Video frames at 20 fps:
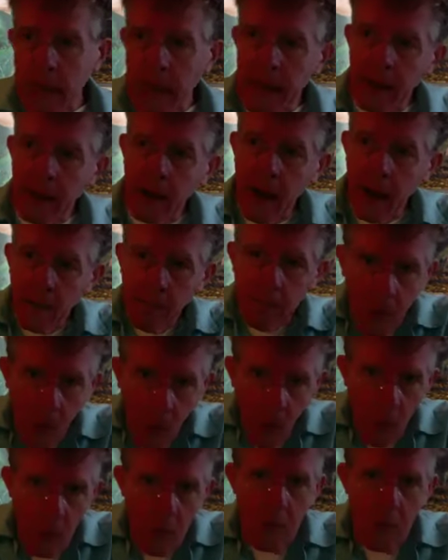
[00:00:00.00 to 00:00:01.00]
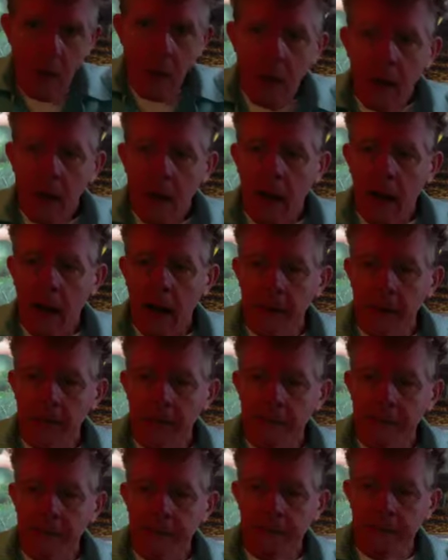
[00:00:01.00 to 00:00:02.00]
get a blow,
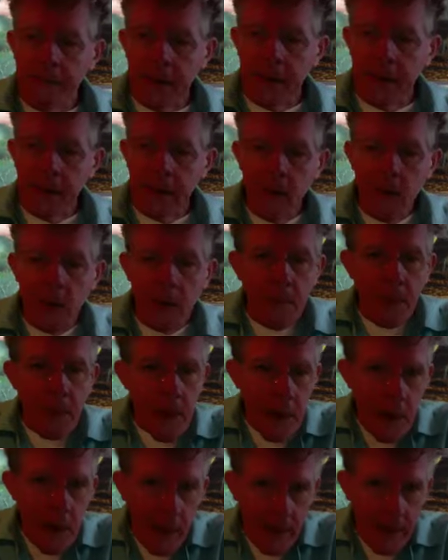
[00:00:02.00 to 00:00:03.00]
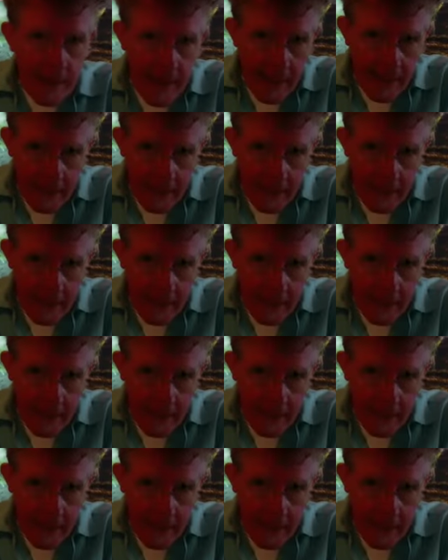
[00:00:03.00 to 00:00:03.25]
you can put it on